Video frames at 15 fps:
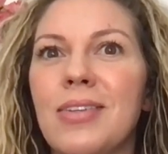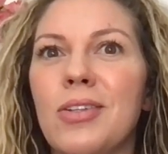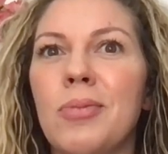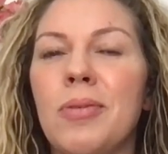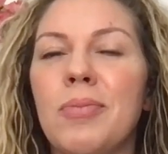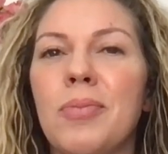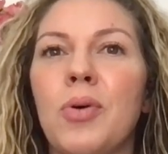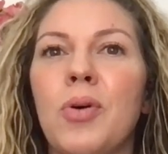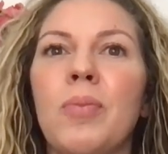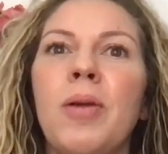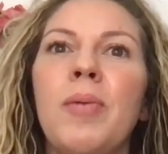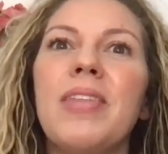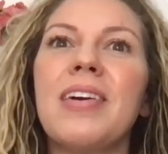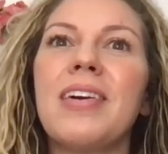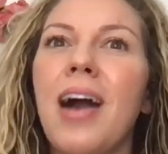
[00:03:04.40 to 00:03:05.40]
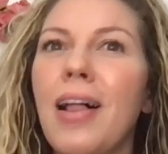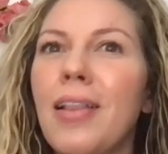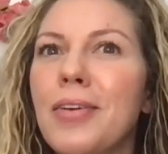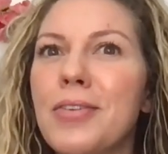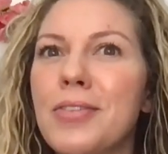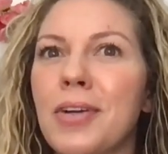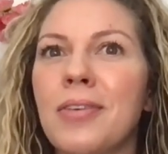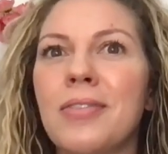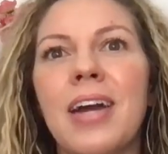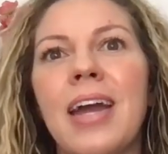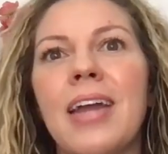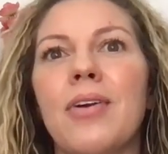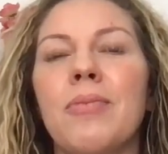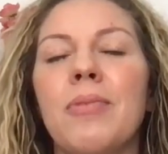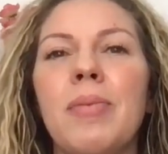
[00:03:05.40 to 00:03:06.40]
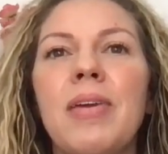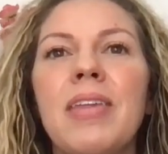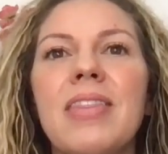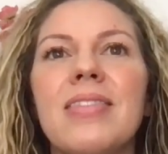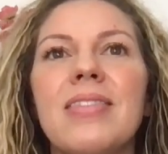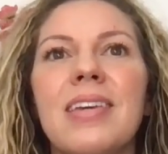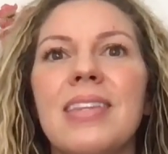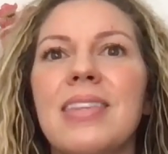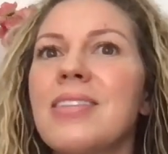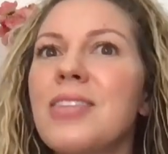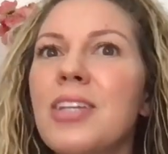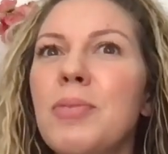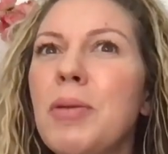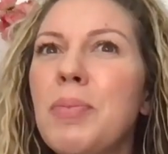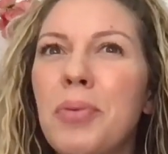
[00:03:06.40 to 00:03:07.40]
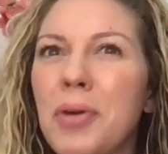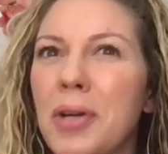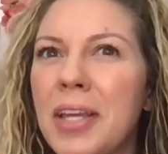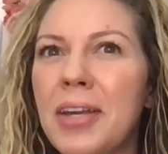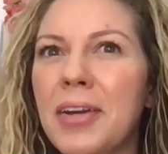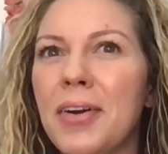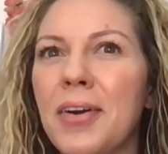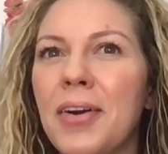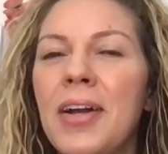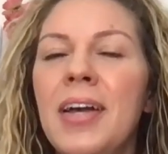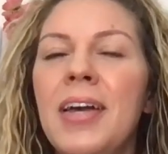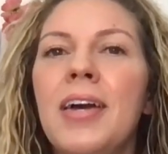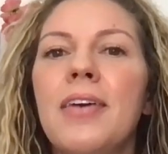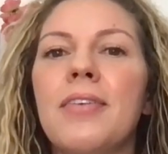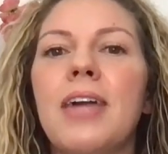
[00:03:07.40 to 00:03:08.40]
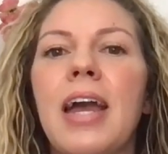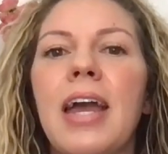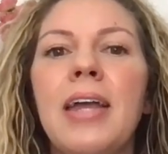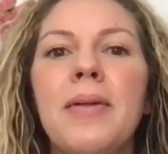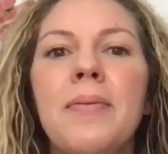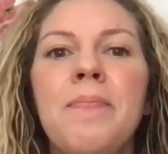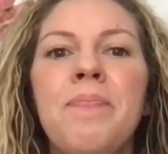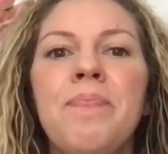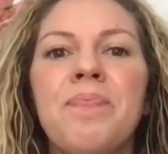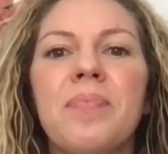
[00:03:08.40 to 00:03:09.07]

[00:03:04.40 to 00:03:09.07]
a little bit more. Maybe the colors aren't right, or maybe like this could be prettier, right?